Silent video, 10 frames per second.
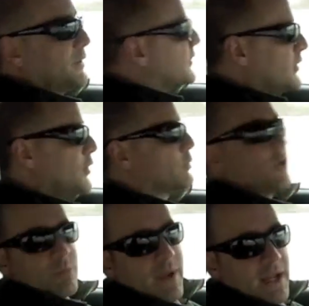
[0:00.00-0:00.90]
still
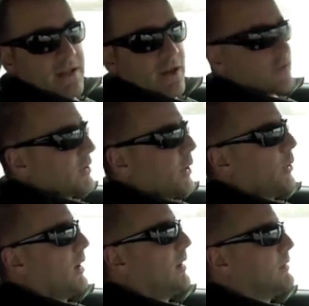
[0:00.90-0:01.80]
room back there.
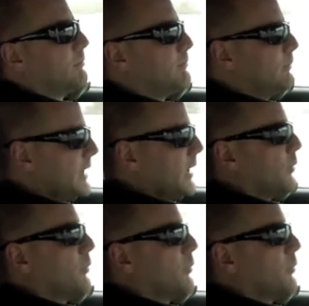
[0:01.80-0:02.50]
So, you know,